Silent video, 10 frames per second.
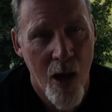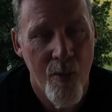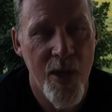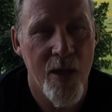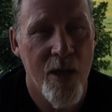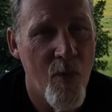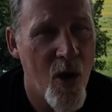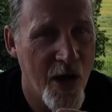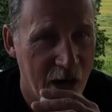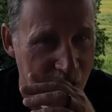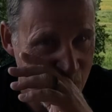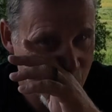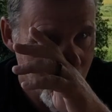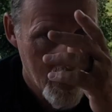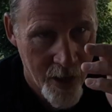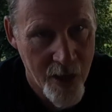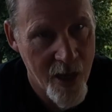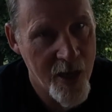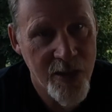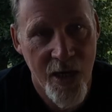I mean, come on, guys.
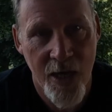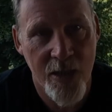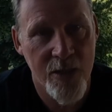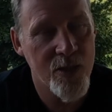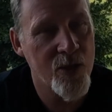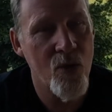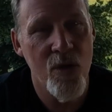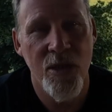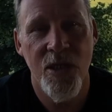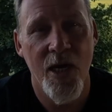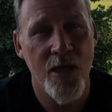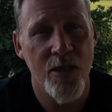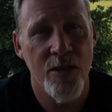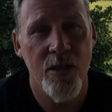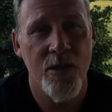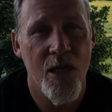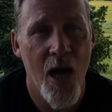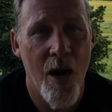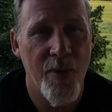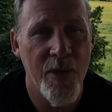It takes 30 seconds to
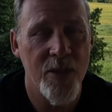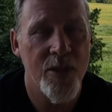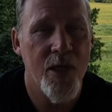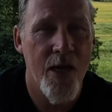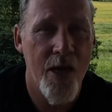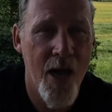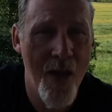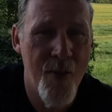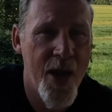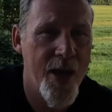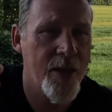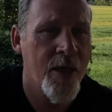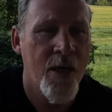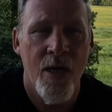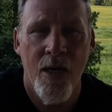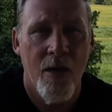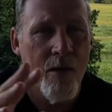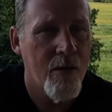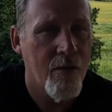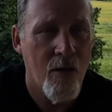stop and say, "Hey, man,
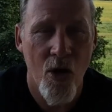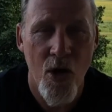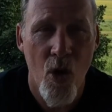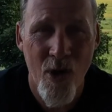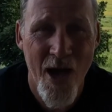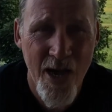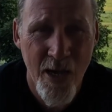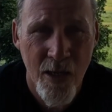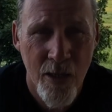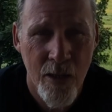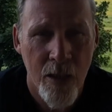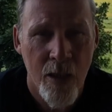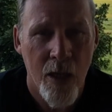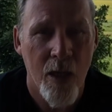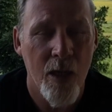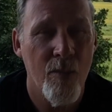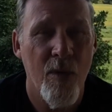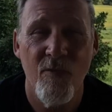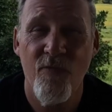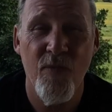are you okay?" A
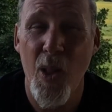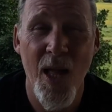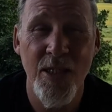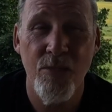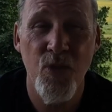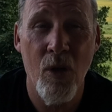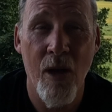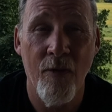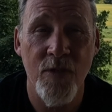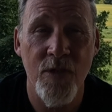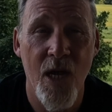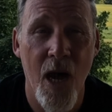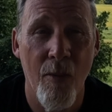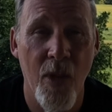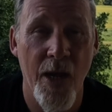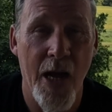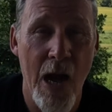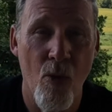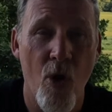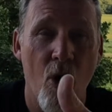lot of times you don't have to stop. Like,
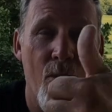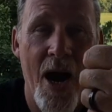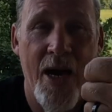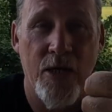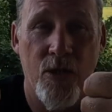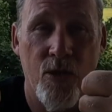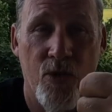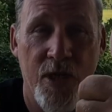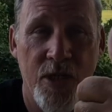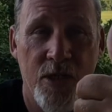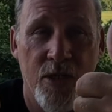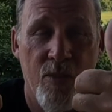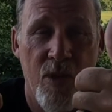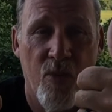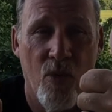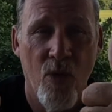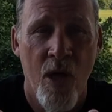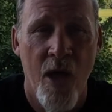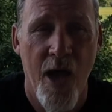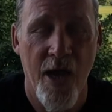I will go by and do this to people,
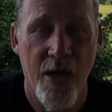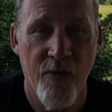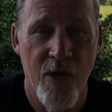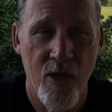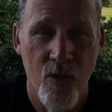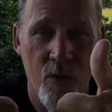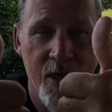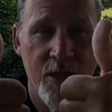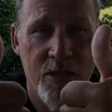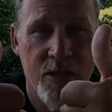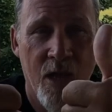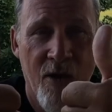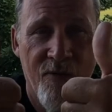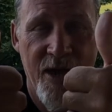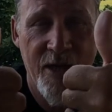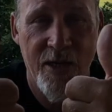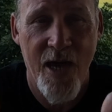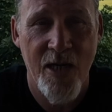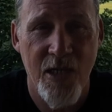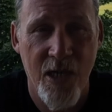and if they do this,
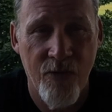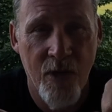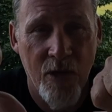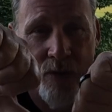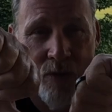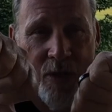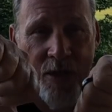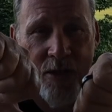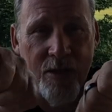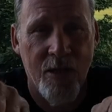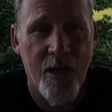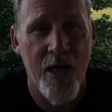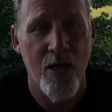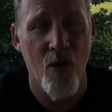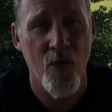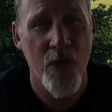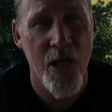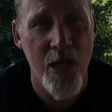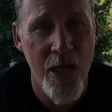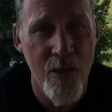fantastic. If they do this, then I know that
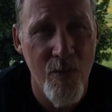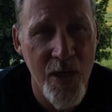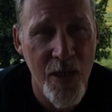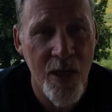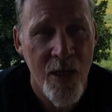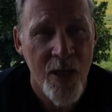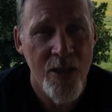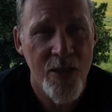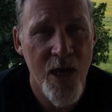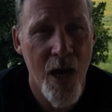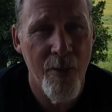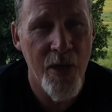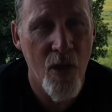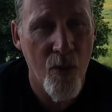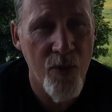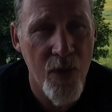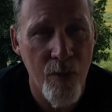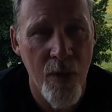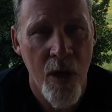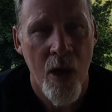they need me to stop and help
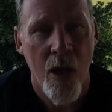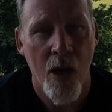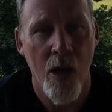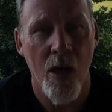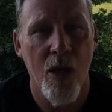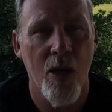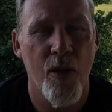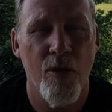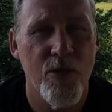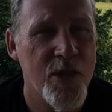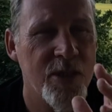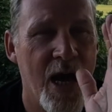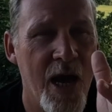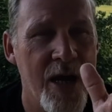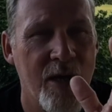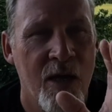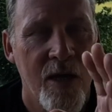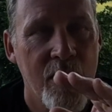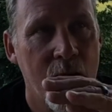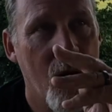them. There's a sign,
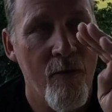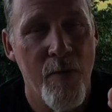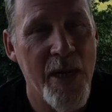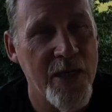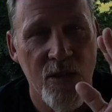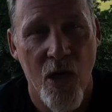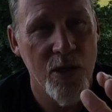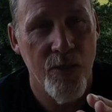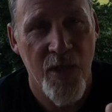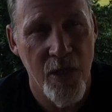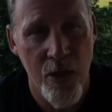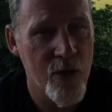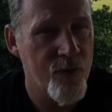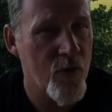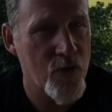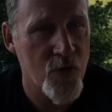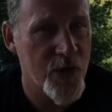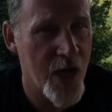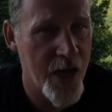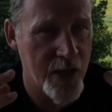you know, everybody talks about the universal
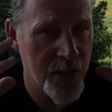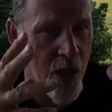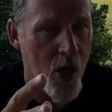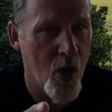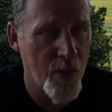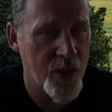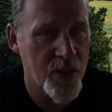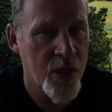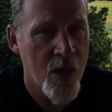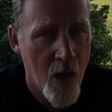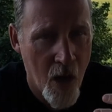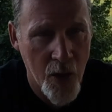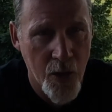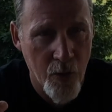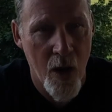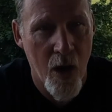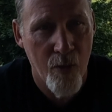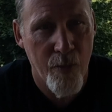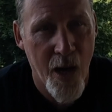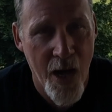sign as a helmet on the
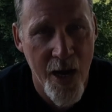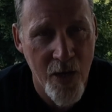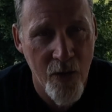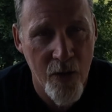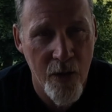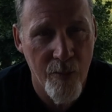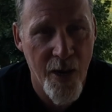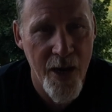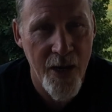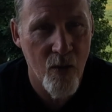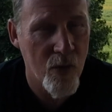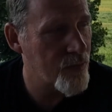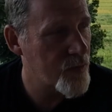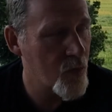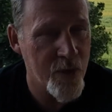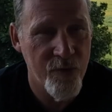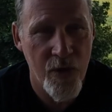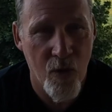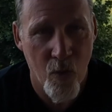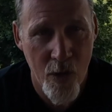ground behind the bike. Well, what if you
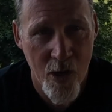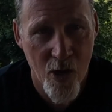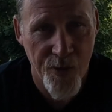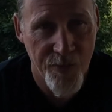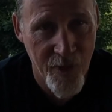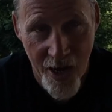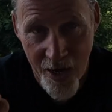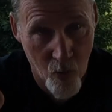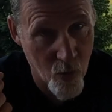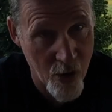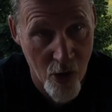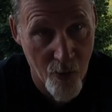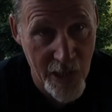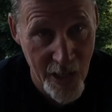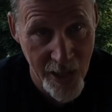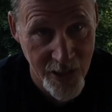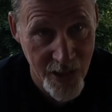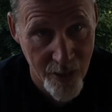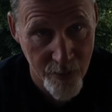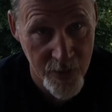don't wear a helmet? I don't wear a helmet a lot of
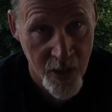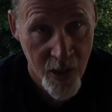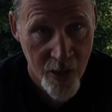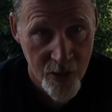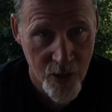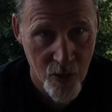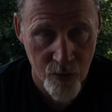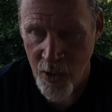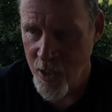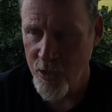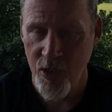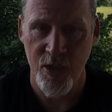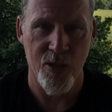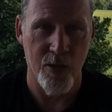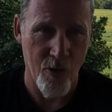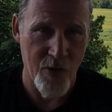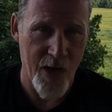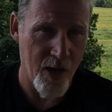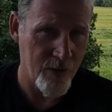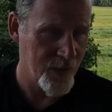times. So just slow
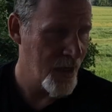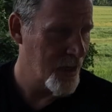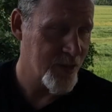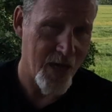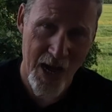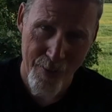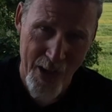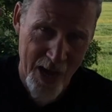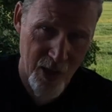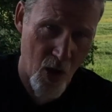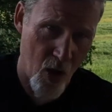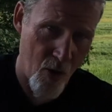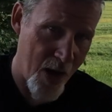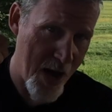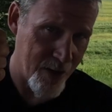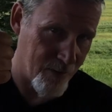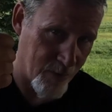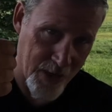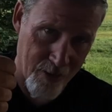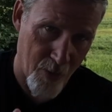down, say, "Hey man, you all right?"
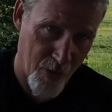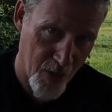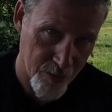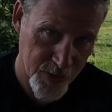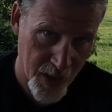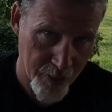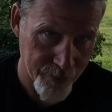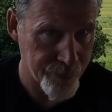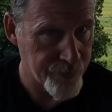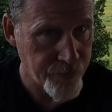Give them a thumbs up.